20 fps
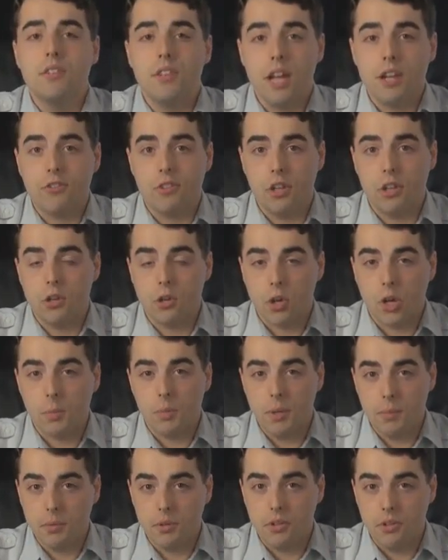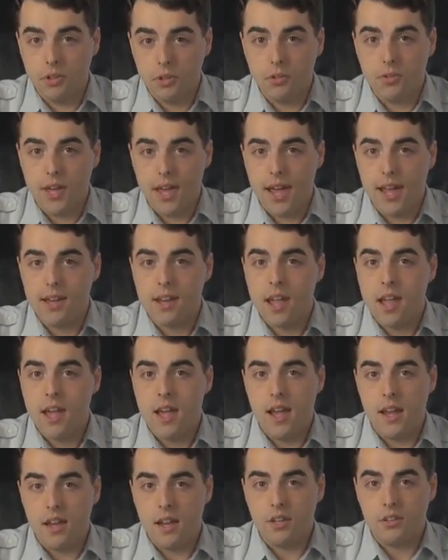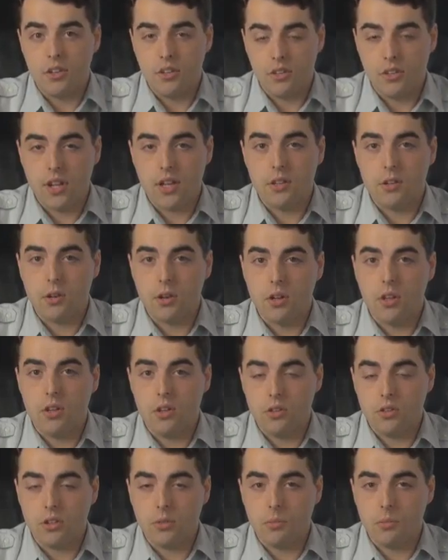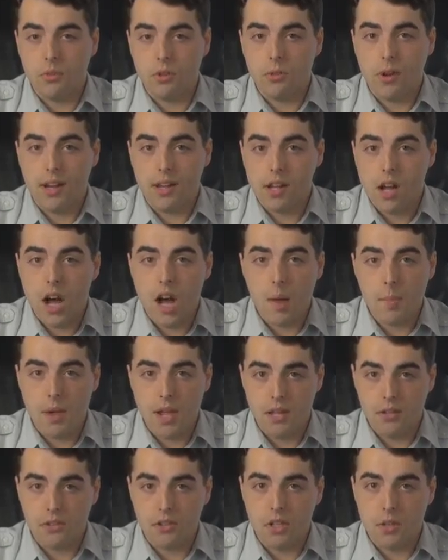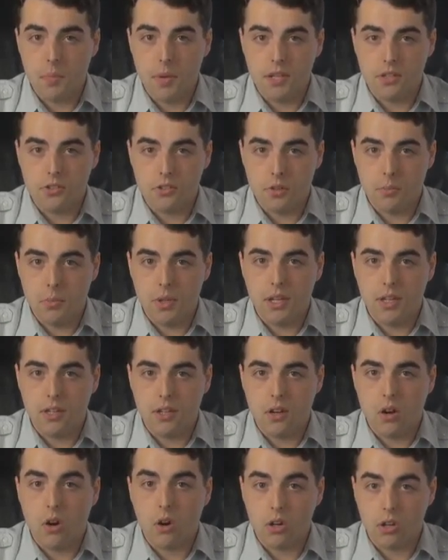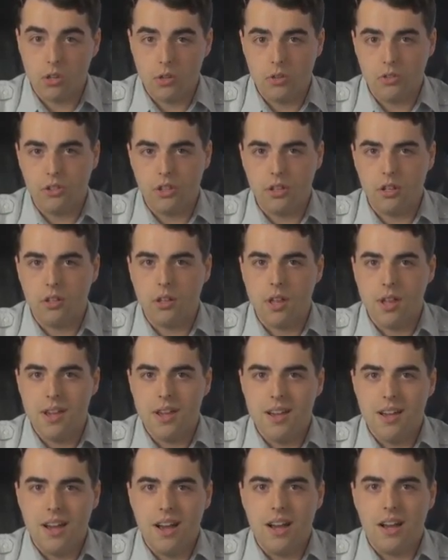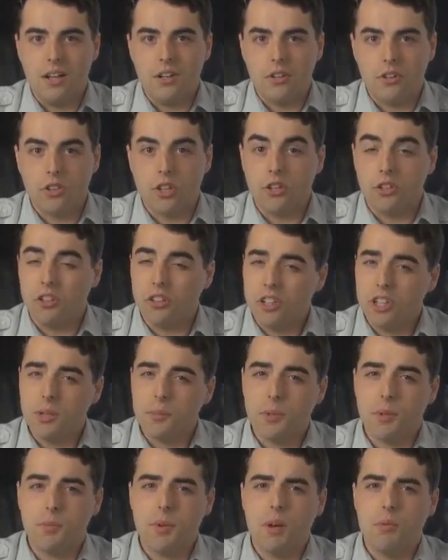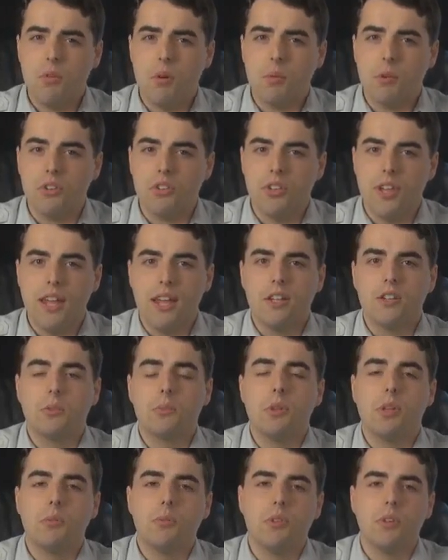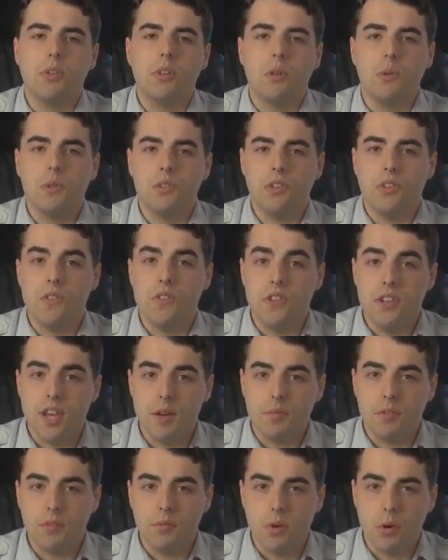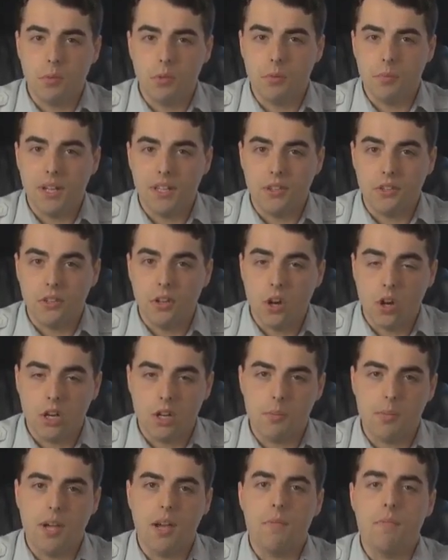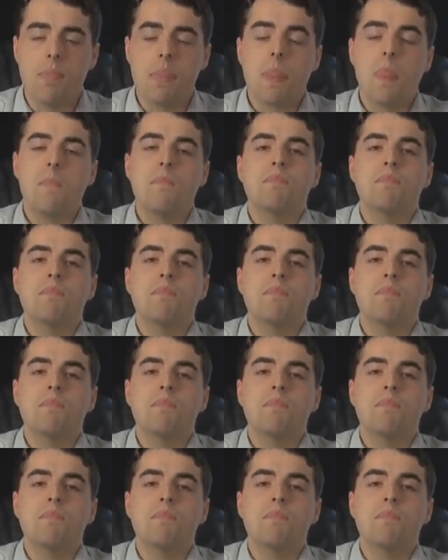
Thankfully, there are people who do that, and as I said, there's some great comments on the mainstream media articles that'll discuss a little bit about what we're saying. Some of them don't go into the depth of what we're about to talk about.